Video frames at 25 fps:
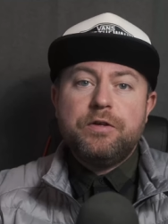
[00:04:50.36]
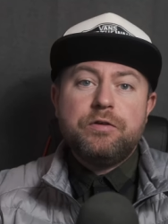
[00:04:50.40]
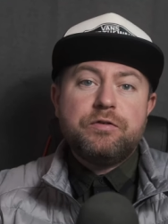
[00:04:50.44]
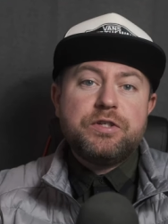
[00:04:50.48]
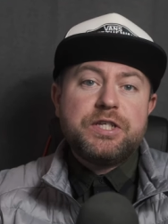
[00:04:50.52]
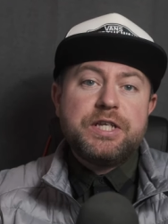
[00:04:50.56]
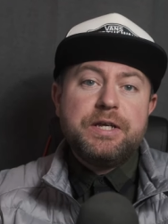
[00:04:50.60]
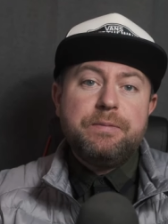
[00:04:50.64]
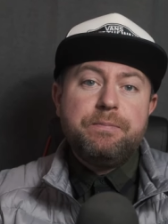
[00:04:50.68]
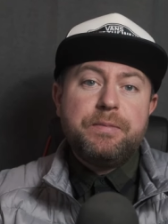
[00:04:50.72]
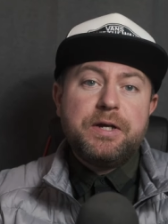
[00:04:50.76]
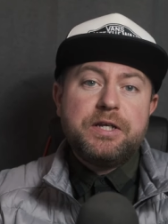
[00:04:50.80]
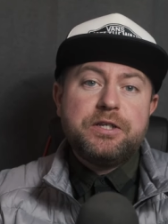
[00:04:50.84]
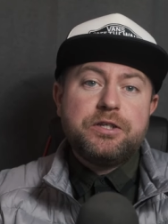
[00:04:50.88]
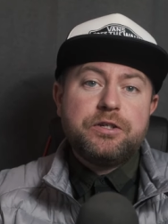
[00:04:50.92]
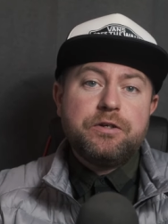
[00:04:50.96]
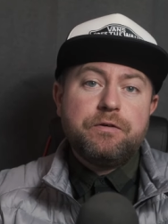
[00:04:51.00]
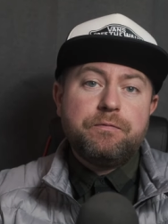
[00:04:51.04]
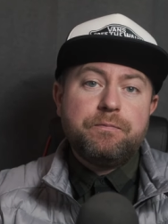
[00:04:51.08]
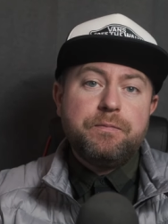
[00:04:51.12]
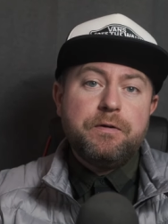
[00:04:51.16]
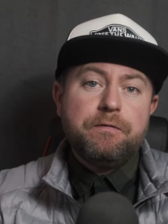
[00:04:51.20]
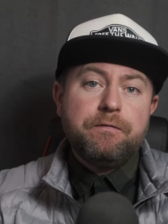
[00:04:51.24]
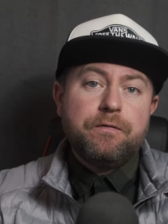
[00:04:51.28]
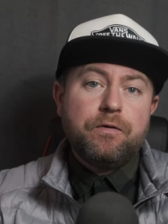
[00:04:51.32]
you've seen my
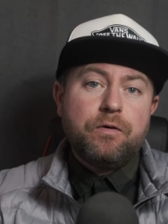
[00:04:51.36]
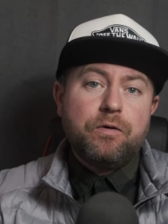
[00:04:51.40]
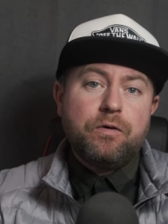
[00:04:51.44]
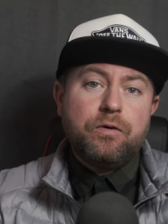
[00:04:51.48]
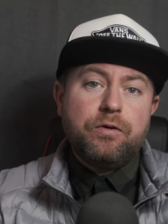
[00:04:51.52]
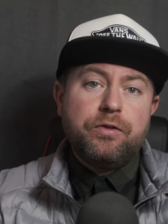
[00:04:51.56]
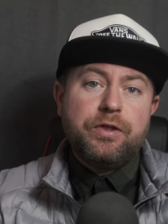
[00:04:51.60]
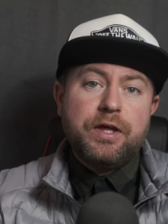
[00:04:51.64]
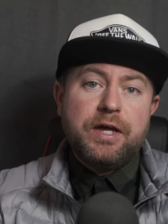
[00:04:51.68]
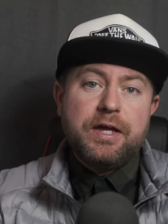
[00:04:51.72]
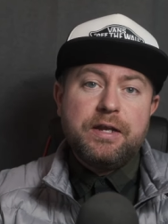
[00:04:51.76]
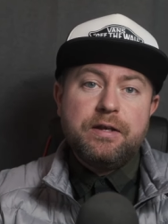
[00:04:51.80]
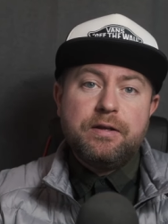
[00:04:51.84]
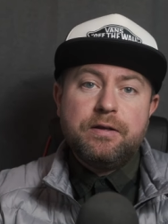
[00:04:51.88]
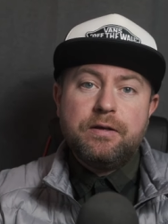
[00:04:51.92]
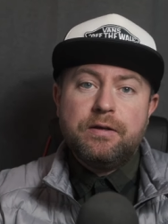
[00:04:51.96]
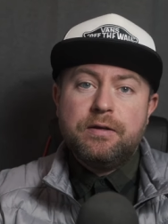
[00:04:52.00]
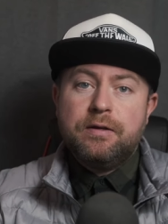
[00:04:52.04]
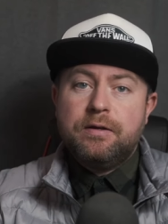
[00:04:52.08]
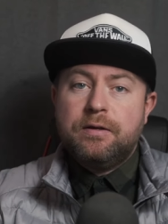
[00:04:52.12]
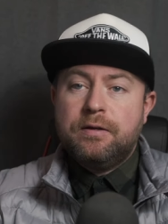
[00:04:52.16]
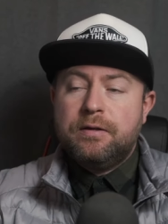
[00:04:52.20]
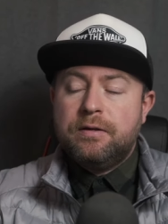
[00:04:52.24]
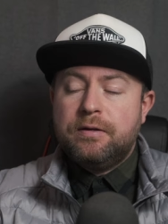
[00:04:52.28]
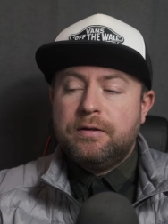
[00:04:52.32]
stuff before, then
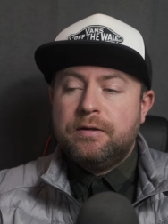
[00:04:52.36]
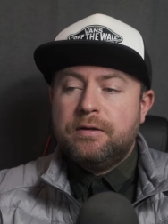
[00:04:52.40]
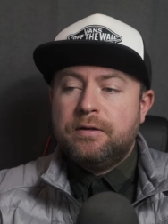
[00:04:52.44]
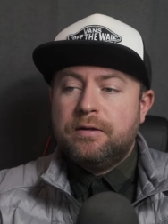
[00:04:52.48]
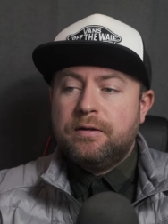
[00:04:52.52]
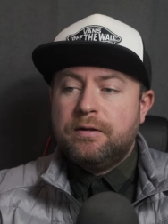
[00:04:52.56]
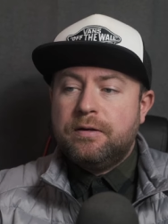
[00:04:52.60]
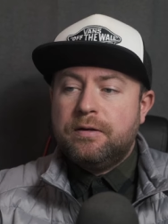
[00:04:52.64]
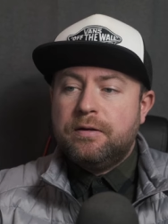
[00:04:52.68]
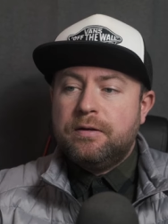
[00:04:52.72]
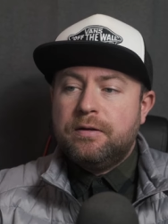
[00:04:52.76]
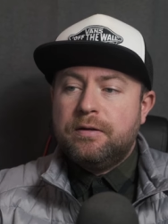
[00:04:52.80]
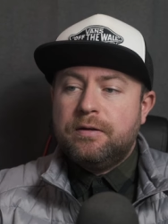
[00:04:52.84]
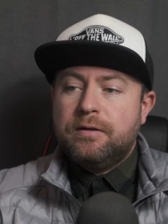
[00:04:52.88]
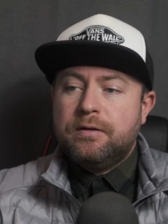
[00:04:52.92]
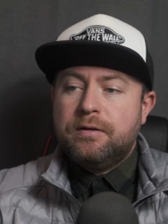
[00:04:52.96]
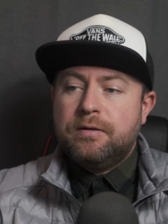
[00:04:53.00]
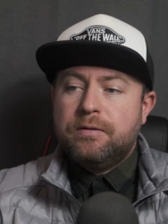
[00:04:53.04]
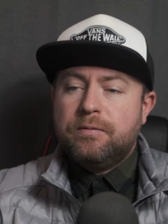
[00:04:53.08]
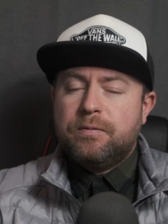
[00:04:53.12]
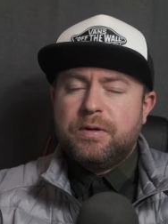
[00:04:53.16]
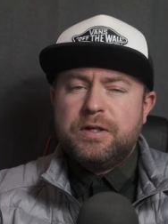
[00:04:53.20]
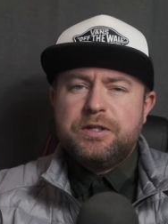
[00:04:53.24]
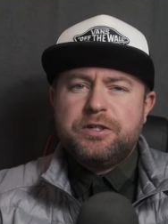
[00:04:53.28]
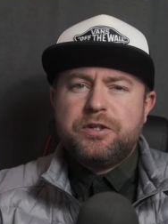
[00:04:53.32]

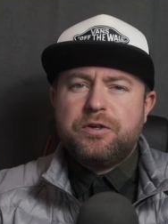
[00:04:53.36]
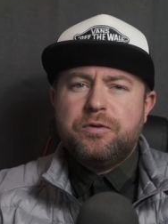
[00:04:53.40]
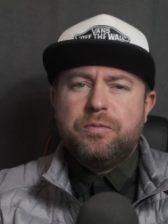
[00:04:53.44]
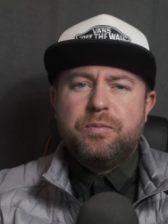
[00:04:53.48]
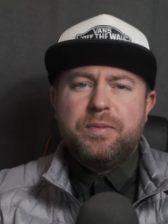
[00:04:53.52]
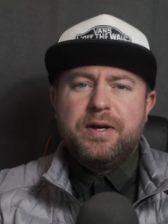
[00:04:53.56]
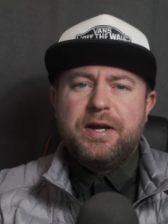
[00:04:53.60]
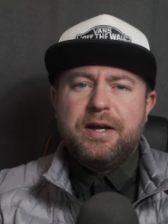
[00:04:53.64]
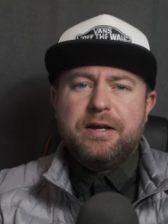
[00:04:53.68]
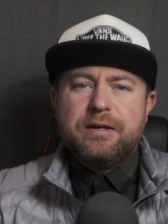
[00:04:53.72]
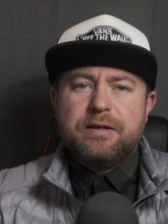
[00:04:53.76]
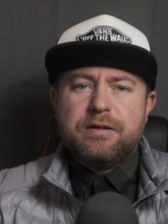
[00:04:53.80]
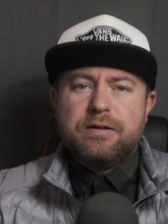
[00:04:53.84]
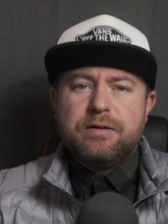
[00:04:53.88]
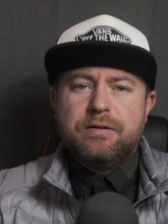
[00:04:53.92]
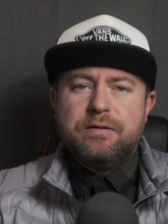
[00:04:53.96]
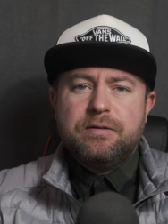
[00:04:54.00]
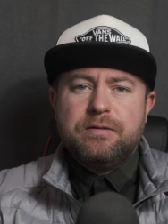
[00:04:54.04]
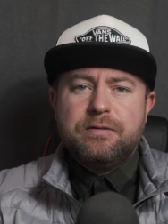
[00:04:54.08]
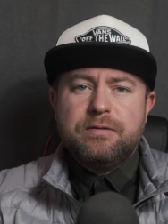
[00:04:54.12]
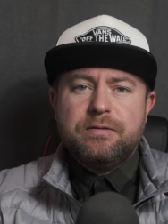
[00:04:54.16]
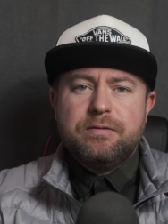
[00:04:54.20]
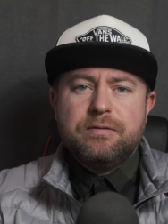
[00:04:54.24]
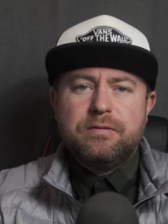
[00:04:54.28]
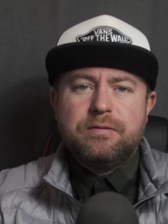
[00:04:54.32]
why'd you come back?
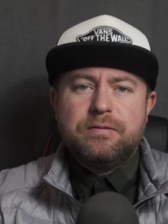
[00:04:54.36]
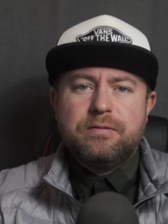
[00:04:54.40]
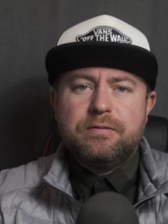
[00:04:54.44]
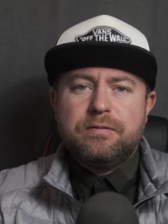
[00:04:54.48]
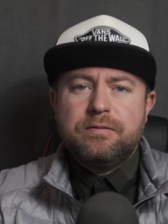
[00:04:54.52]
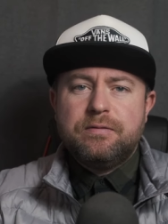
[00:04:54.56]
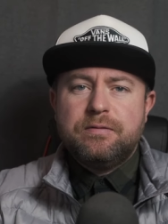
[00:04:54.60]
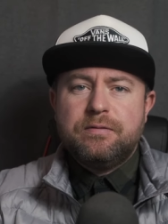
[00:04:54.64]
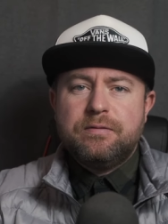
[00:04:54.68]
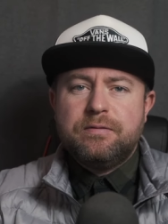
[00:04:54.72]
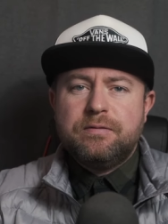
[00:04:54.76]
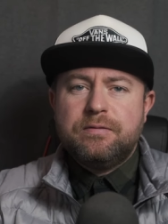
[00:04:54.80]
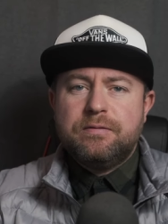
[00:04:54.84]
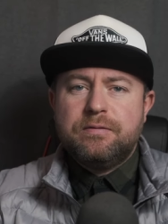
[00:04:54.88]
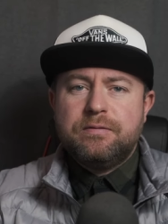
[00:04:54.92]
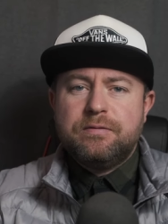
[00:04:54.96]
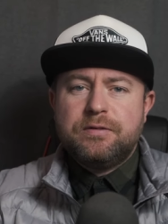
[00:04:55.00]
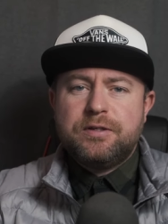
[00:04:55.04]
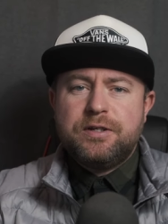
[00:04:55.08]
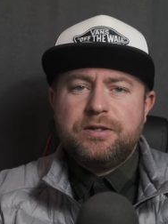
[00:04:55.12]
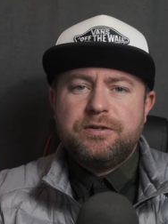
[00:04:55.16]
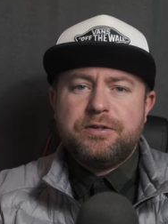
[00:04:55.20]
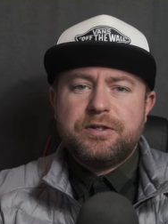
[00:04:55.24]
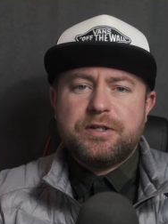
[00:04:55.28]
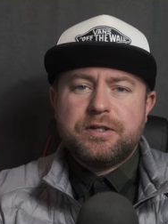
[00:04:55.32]

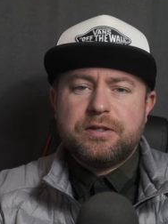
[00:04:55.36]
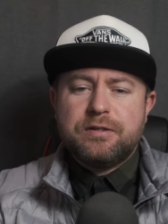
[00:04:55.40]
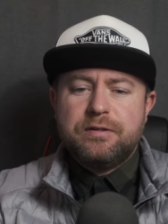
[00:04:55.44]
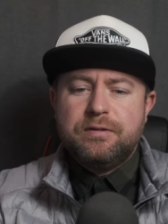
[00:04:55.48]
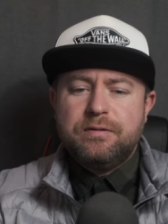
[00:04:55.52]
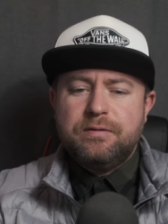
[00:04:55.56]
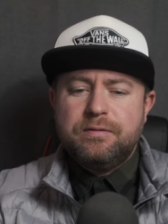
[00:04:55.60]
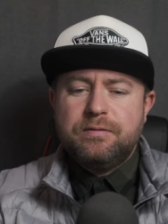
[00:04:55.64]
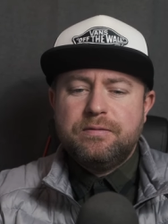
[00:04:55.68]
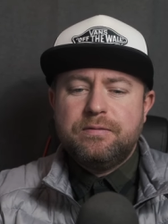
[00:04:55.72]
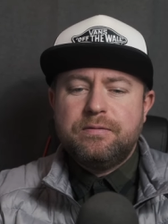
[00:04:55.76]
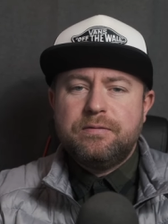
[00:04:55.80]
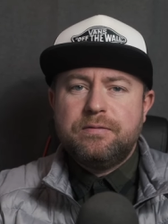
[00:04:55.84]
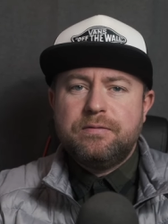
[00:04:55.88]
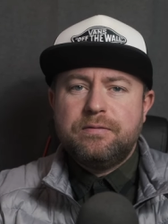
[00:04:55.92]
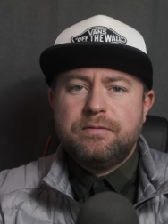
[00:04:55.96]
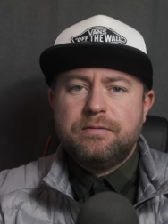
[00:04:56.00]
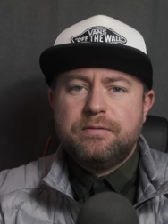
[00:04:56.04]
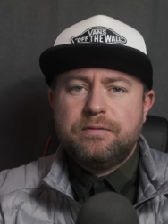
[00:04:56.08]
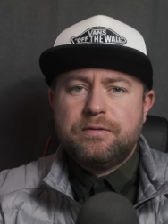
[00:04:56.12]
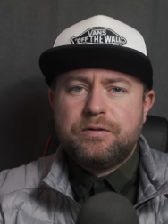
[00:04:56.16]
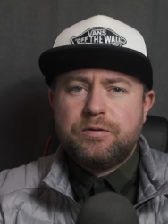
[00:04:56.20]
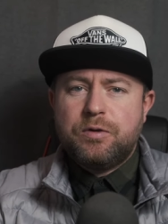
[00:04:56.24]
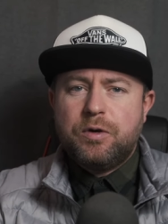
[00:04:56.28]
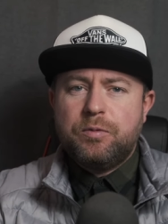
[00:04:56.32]
Seriously,
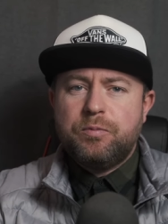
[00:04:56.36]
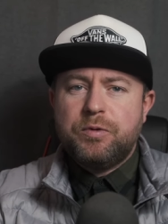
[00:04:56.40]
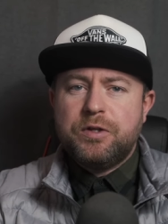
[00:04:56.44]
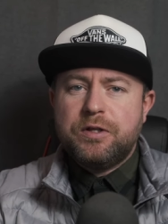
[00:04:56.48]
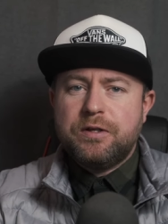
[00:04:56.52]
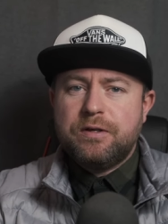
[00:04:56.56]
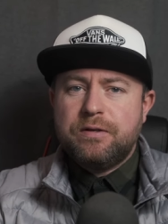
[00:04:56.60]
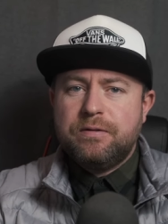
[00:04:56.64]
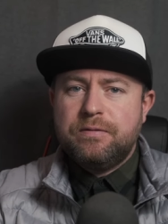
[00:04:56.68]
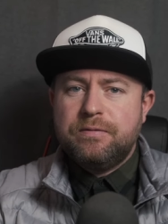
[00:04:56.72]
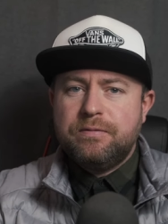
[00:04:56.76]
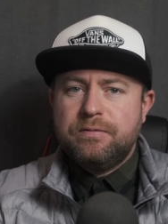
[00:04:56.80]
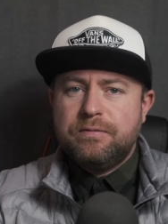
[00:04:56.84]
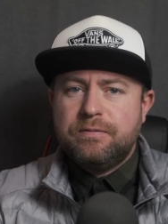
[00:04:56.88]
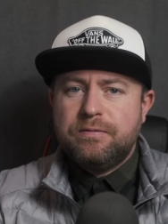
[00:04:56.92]
what's wrong with you?